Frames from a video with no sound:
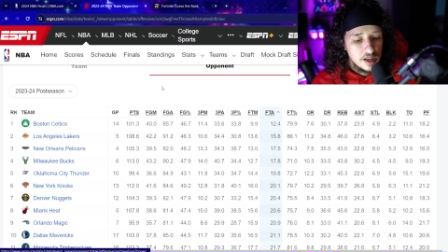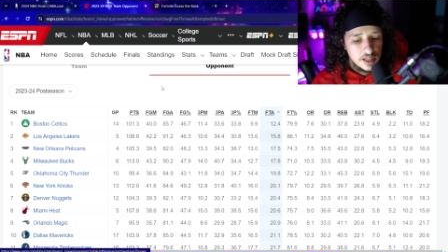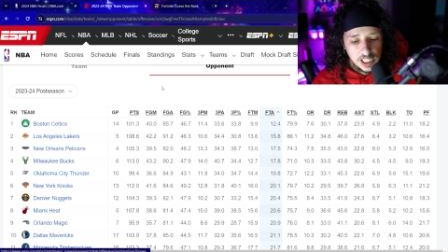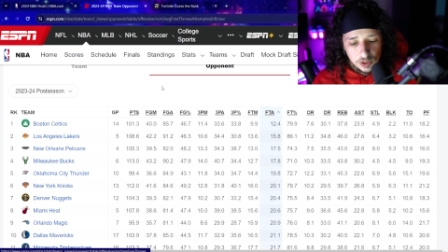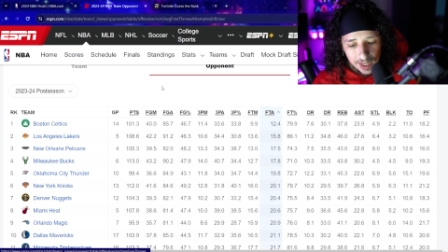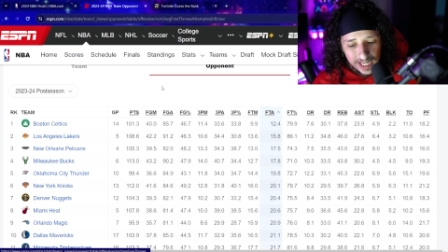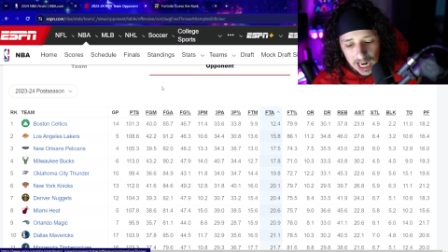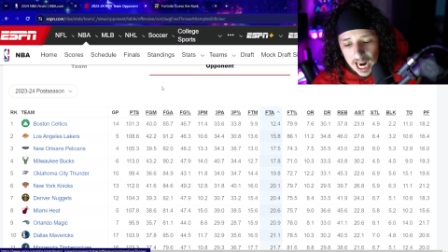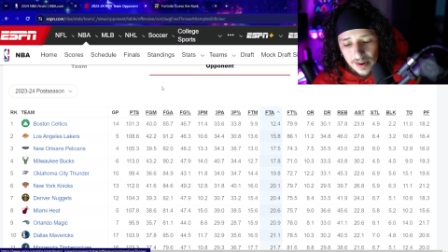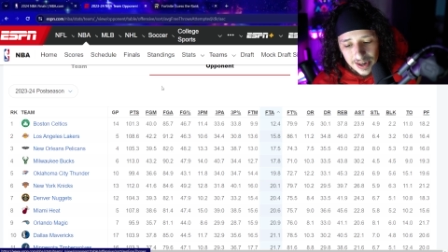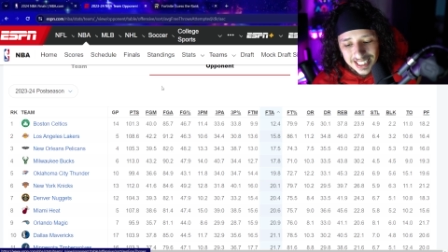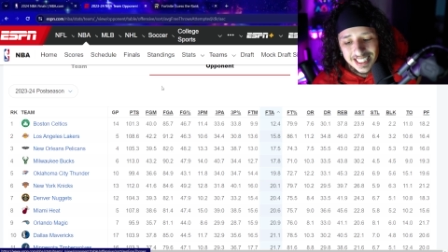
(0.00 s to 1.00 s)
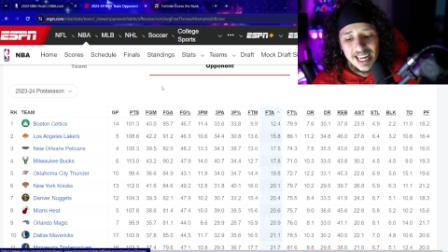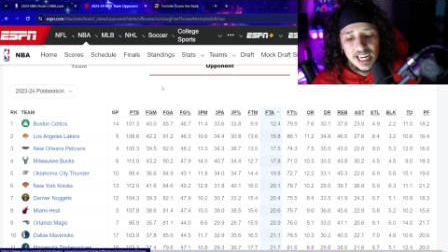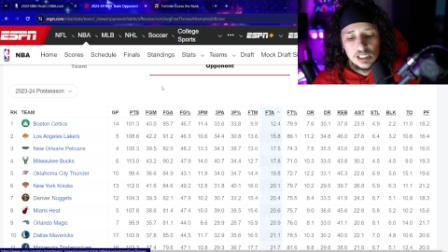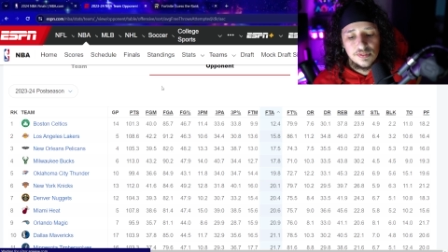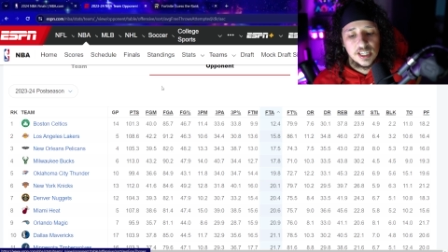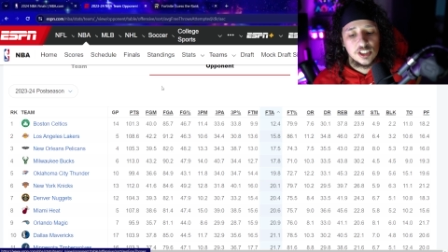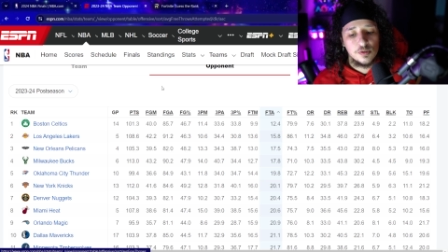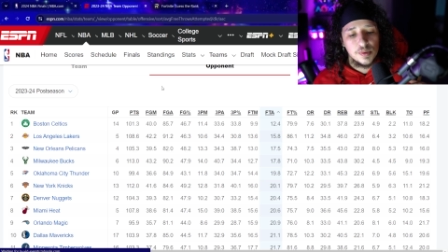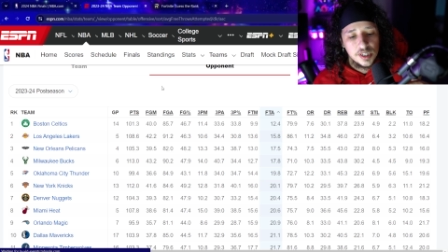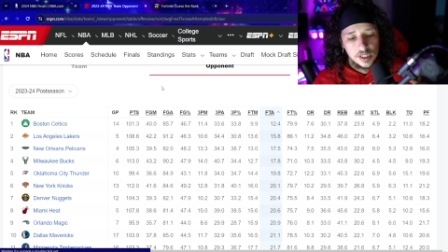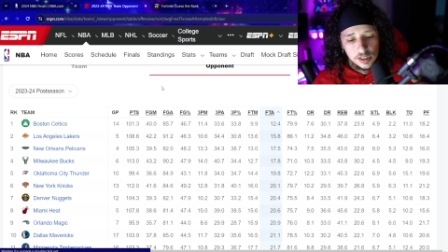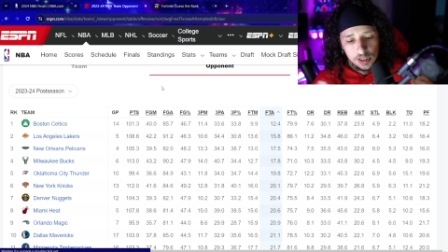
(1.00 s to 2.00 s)
That's why Kyrie is the X factor,
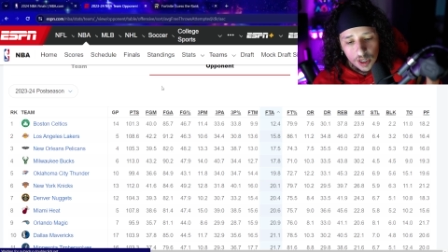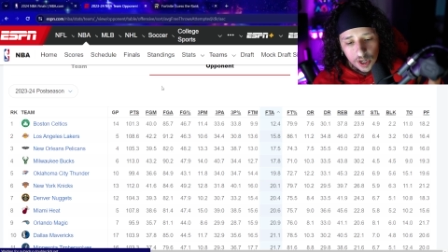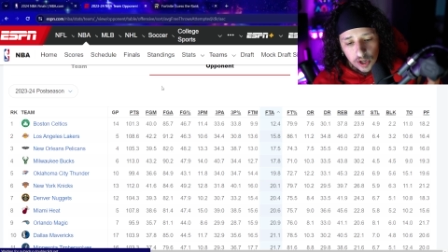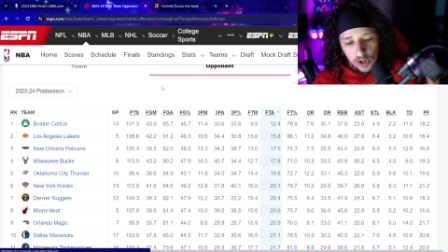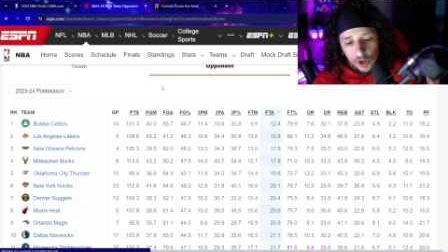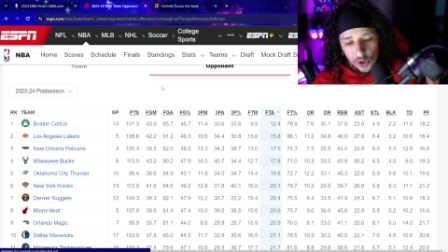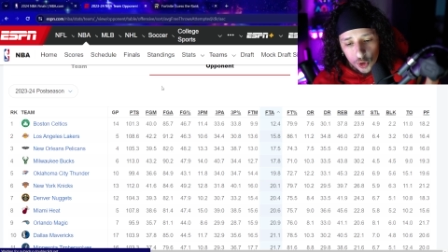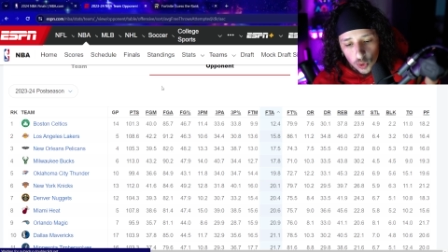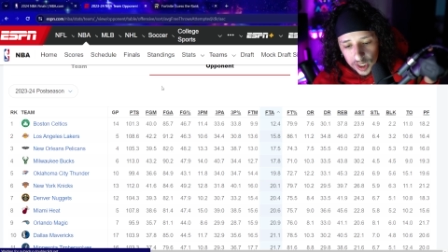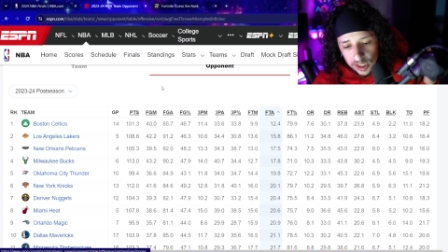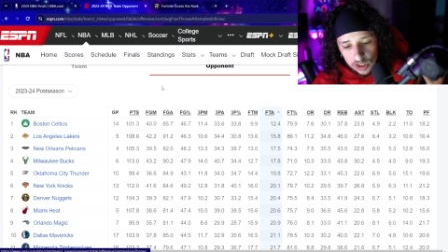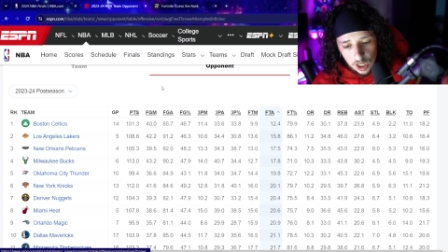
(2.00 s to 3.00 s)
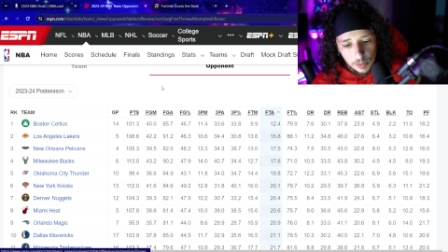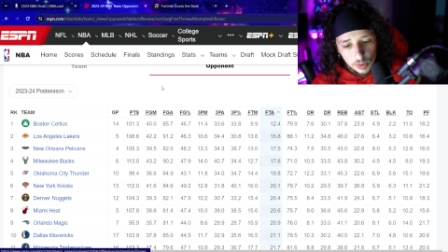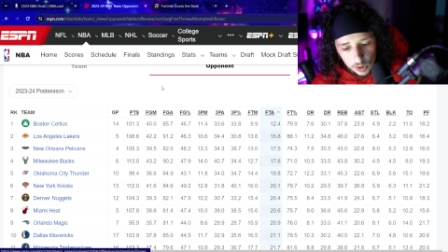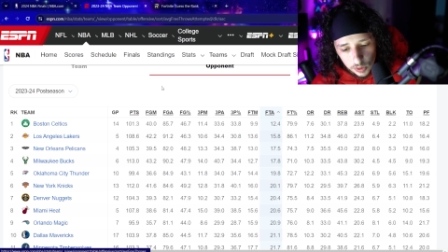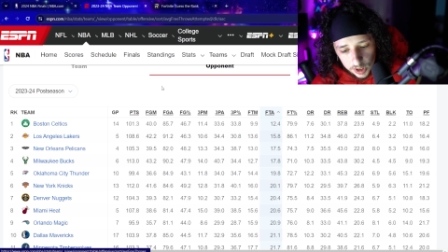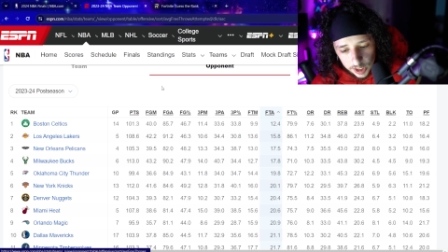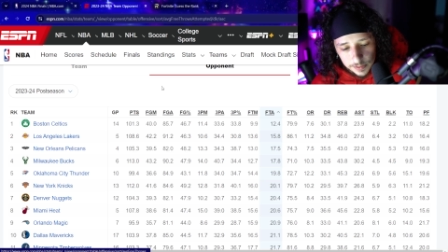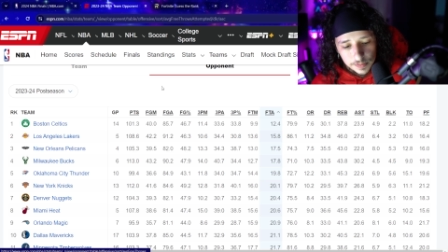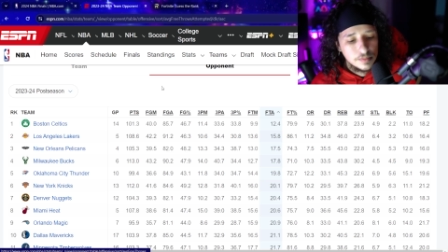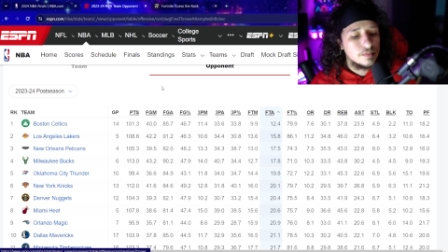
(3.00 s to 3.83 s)
because you can double Luka